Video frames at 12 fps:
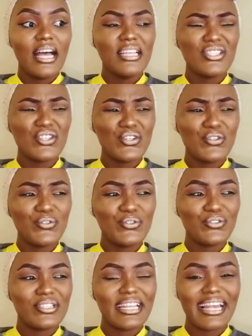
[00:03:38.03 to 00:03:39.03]

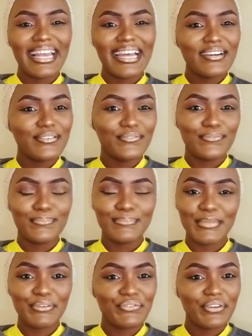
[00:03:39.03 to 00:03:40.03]
So the love,
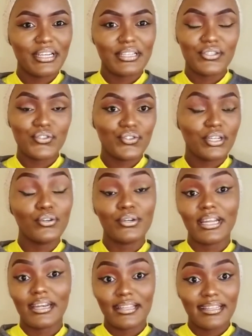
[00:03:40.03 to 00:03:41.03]
my friend, it's usually on
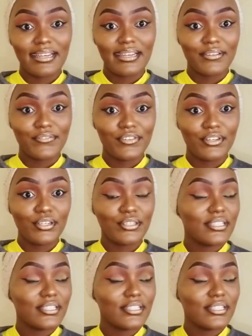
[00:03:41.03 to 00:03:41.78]
another level,